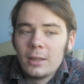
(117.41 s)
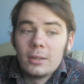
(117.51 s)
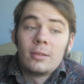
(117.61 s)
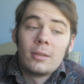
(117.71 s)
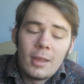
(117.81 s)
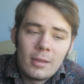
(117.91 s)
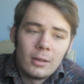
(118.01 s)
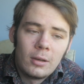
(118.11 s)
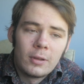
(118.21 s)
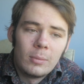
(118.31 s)
just as there's a
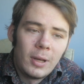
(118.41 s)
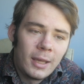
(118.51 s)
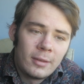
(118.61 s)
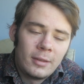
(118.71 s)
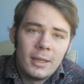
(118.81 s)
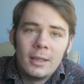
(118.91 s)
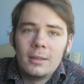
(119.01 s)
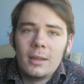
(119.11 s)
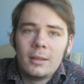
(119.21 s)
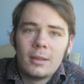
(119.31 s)
lot of complexity
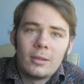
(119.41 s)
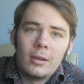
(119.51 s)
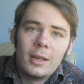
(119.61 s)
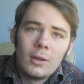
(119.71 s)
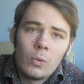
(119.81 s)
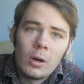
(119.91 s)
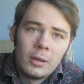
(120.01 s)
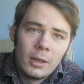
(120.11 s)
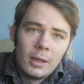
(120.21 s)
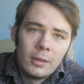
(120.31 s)
in deciding what
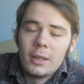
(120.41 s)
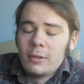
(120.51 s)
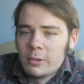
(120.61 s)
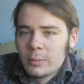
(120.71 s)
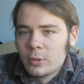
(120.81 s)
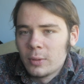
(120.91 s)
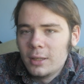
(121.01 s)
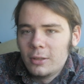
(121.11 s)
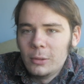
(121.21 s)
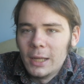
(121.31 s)
the difference
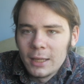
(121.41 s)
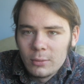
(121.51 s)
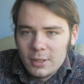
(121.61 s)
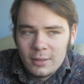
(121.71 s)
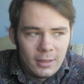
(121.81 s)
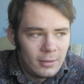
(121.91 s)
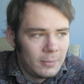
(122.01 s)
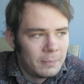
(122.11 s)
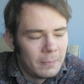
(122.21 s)
between two languages is.